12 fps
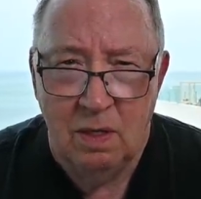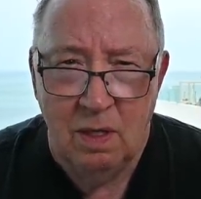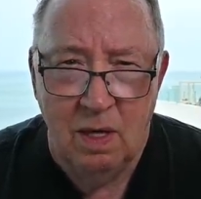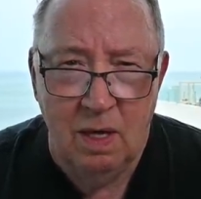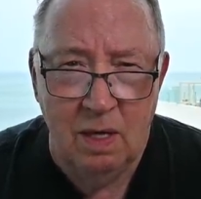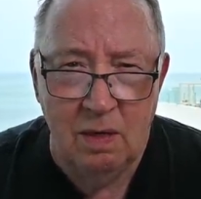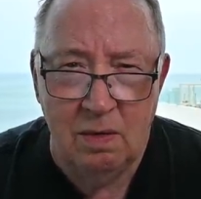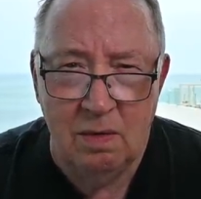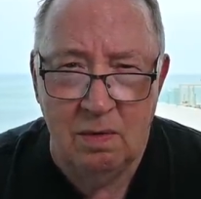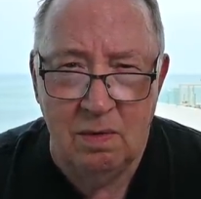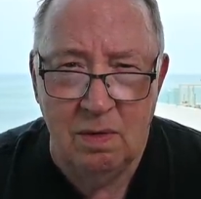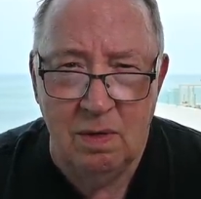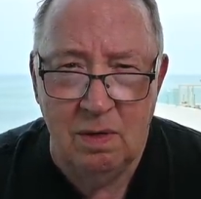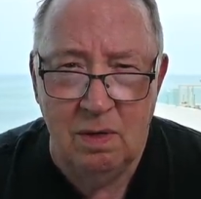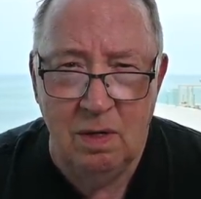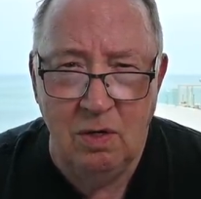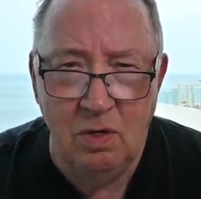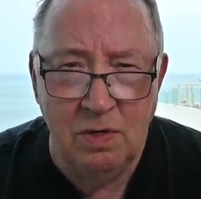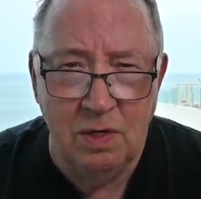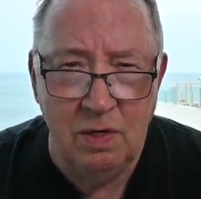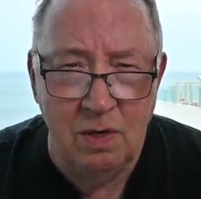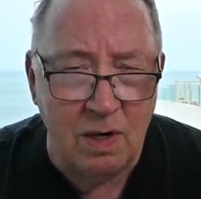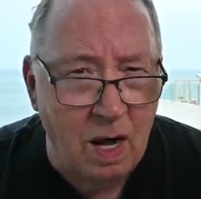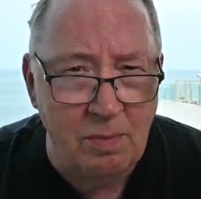and using
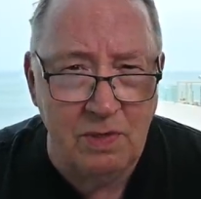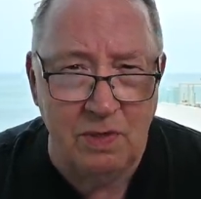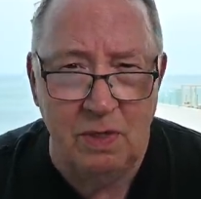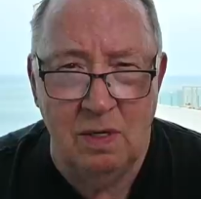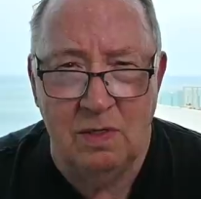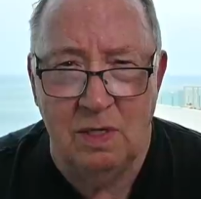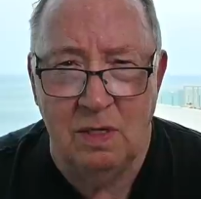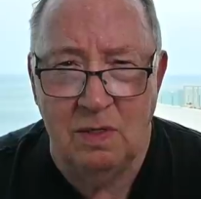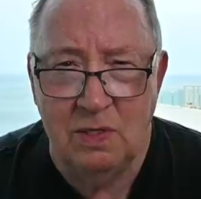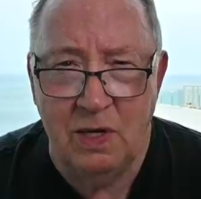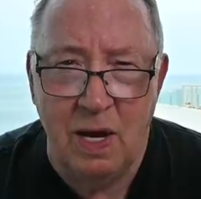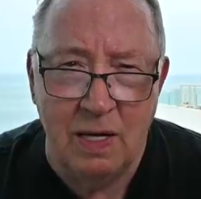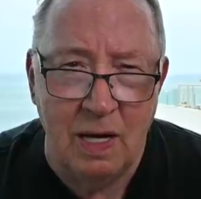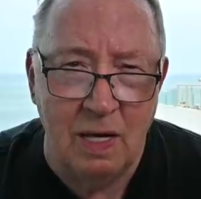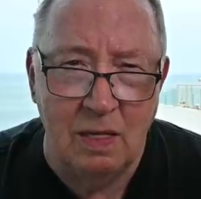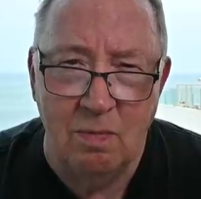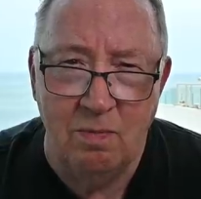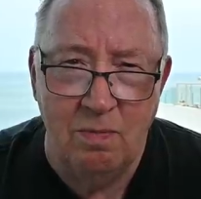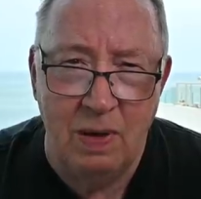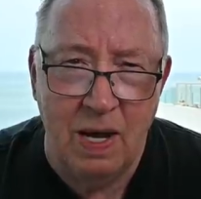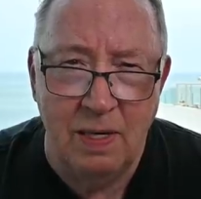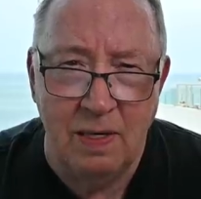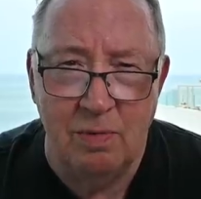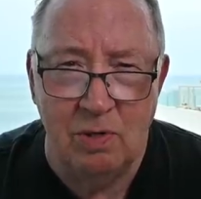your common sense and staying out of the
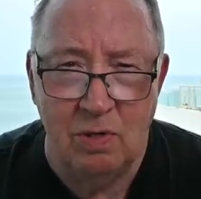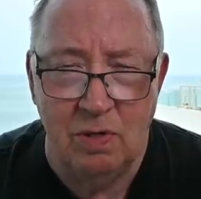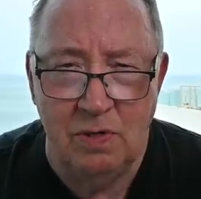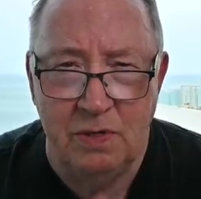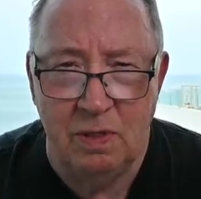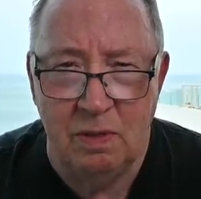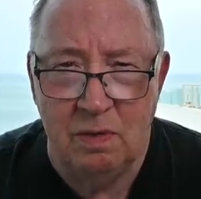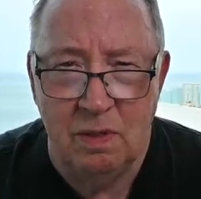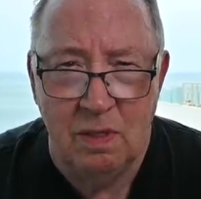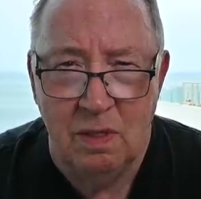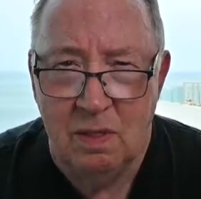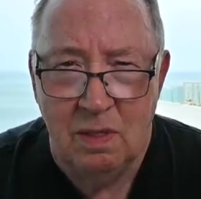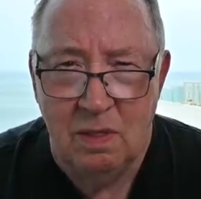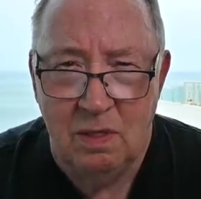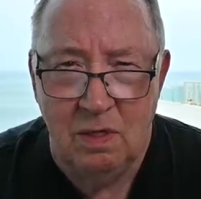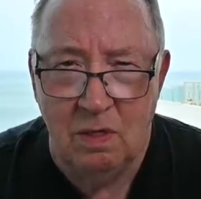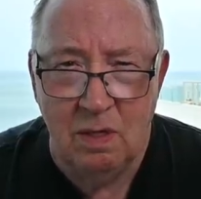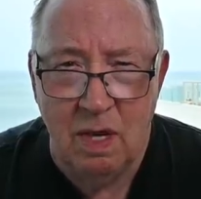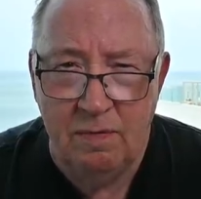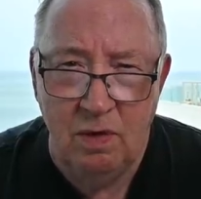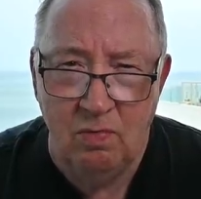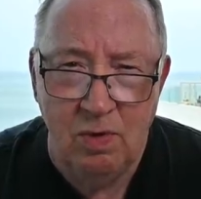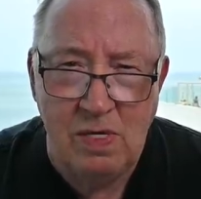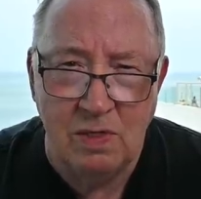bad neighborhoods and you don't have any
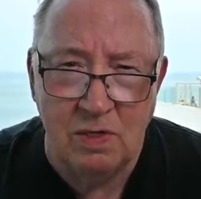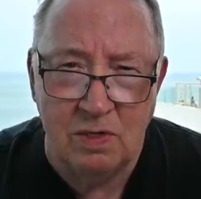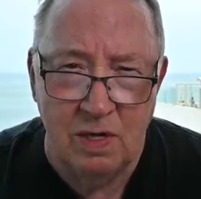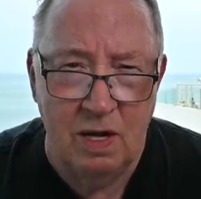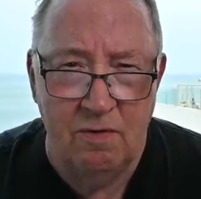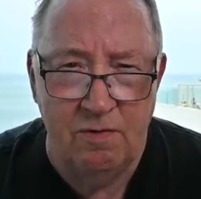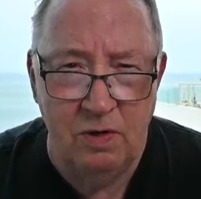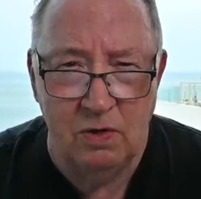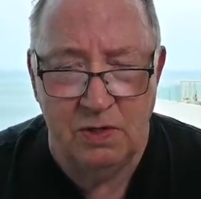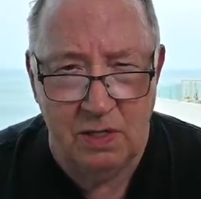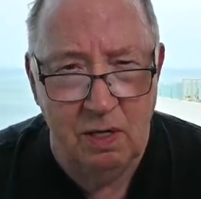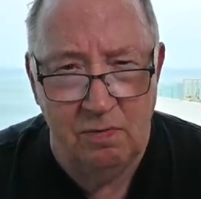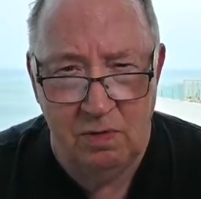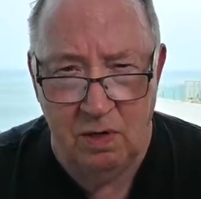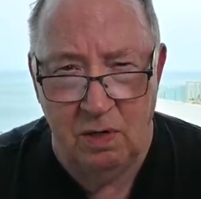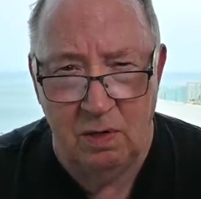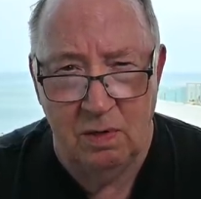reason to not feel safe here.